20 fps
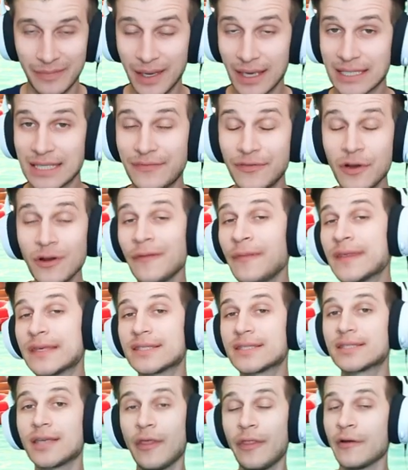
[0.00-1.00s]
because if you're in the
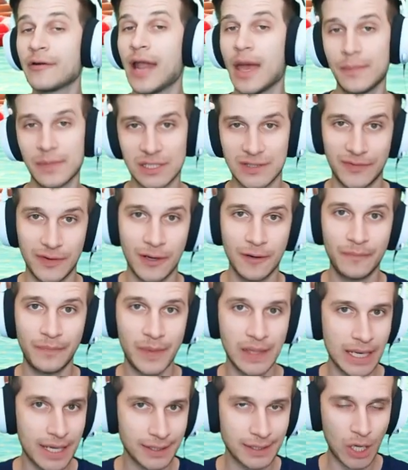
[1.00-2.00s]
Southern Hemisphere,
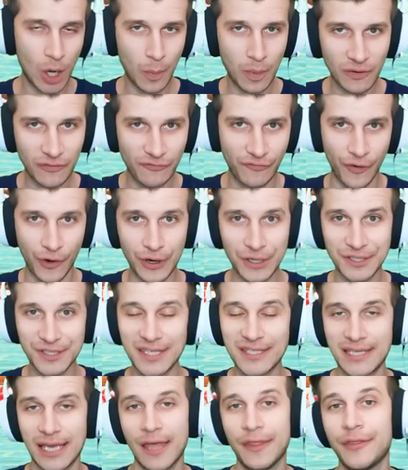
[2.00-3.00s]
then October 1st
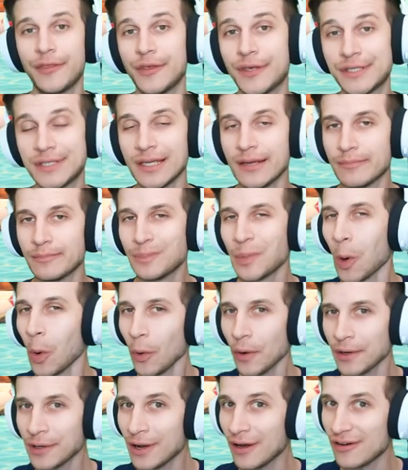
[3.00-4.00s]
to 10th is an
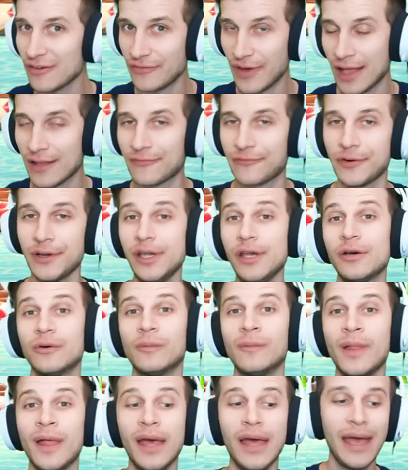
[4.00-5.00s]
important event for
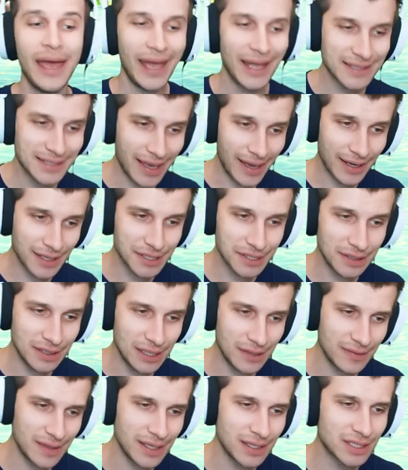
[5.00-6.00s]
you. It's
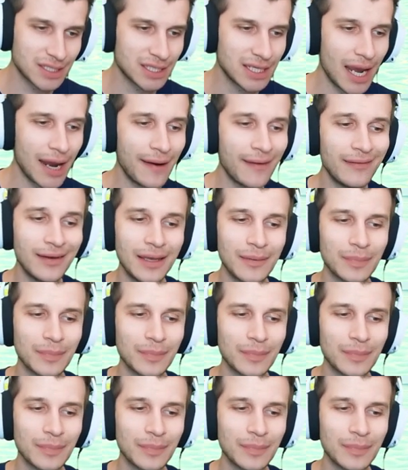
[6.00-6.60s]
actually the cherry